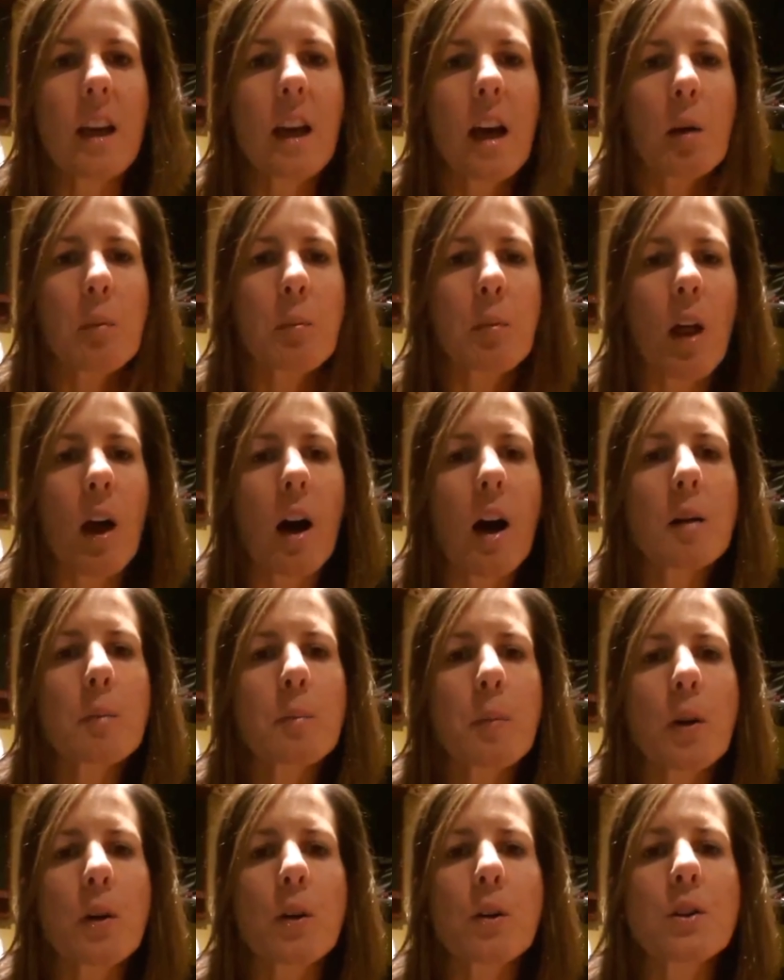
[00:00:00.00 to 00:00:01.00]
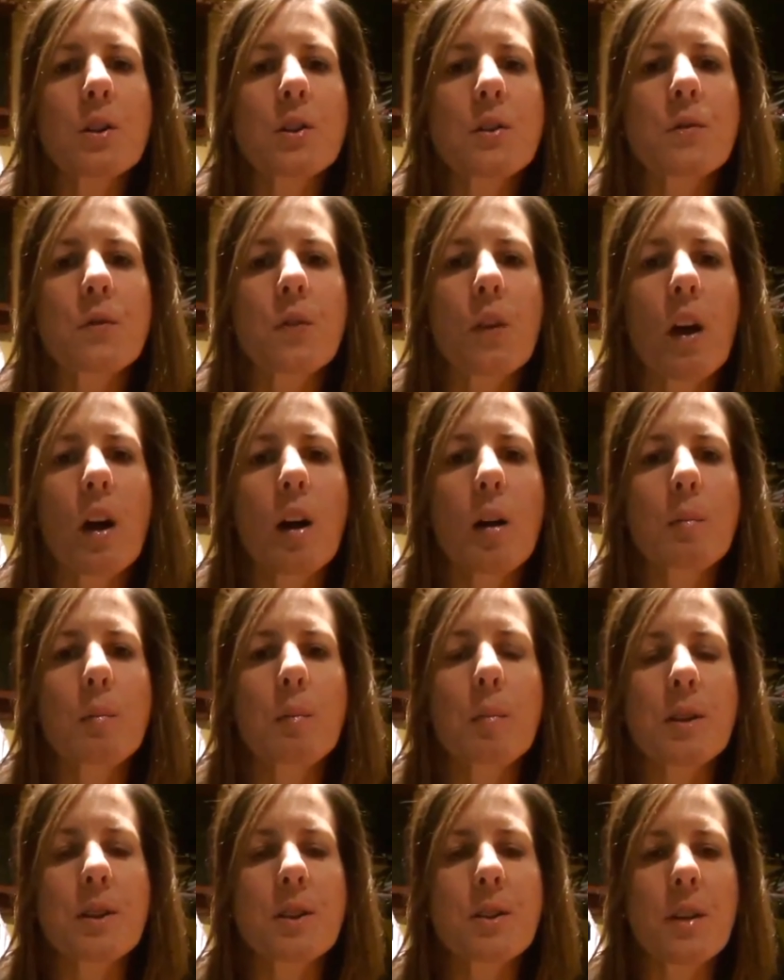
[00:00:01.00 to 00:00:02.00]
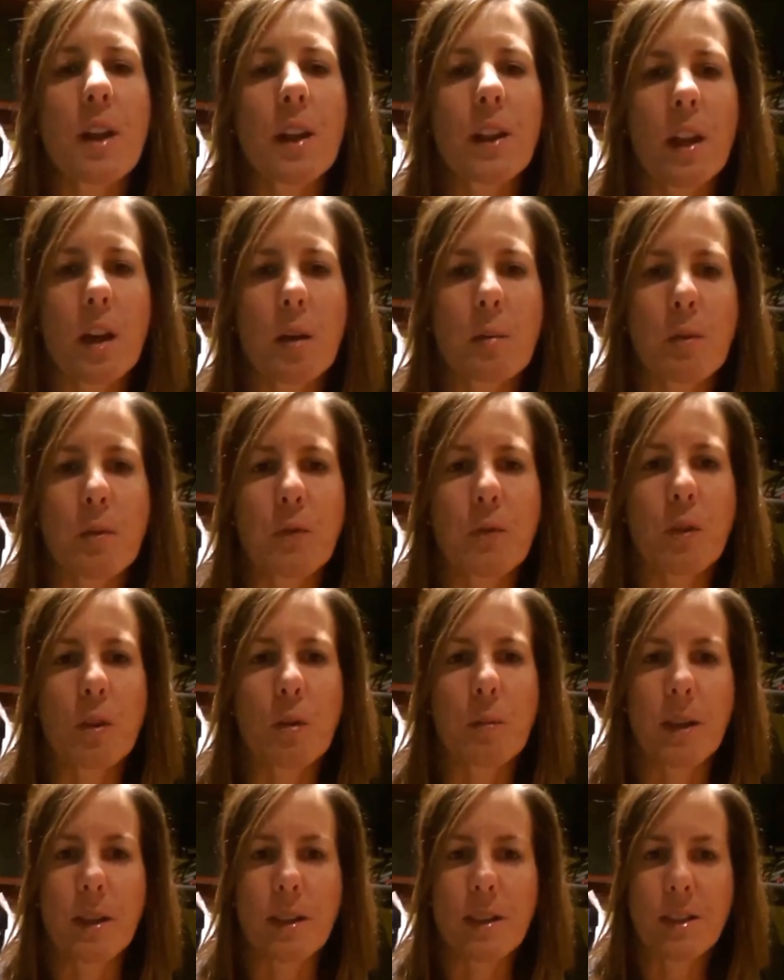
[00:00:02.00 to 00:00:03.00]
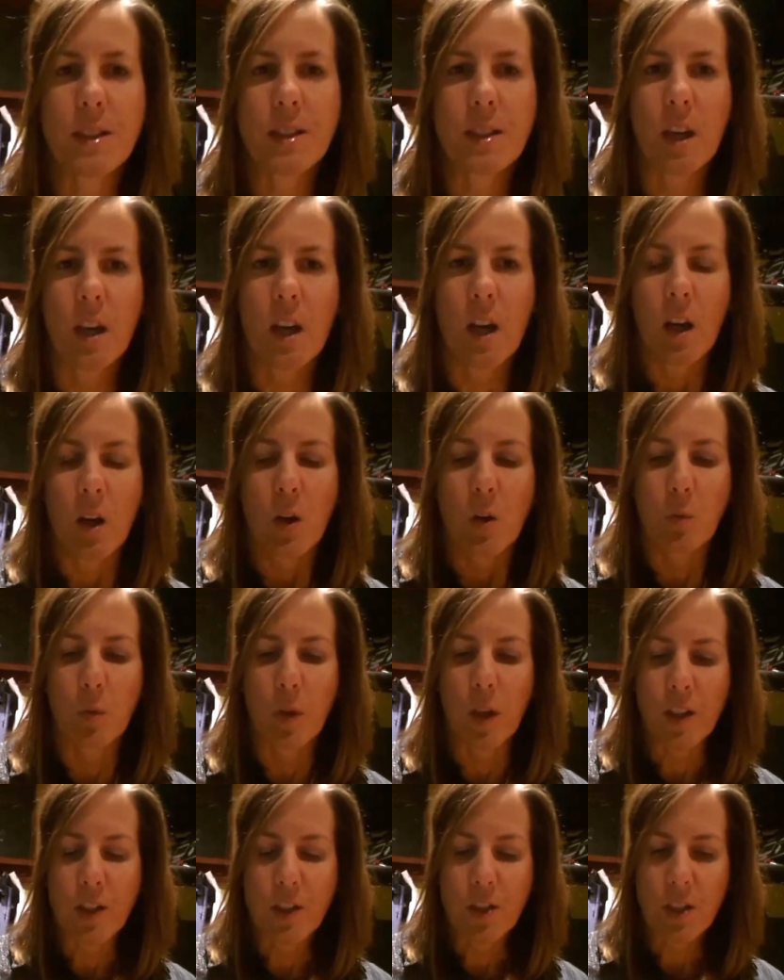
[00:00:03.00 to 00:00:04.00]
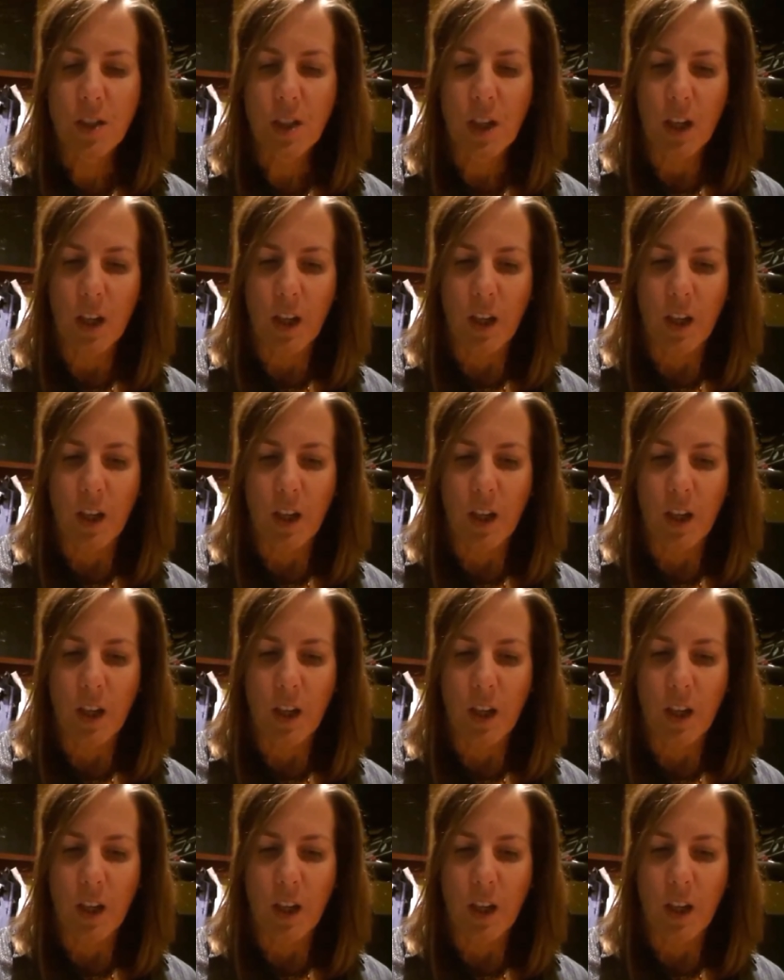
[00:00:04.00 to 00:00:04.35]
a blog post from Pursued Athletic Performance, which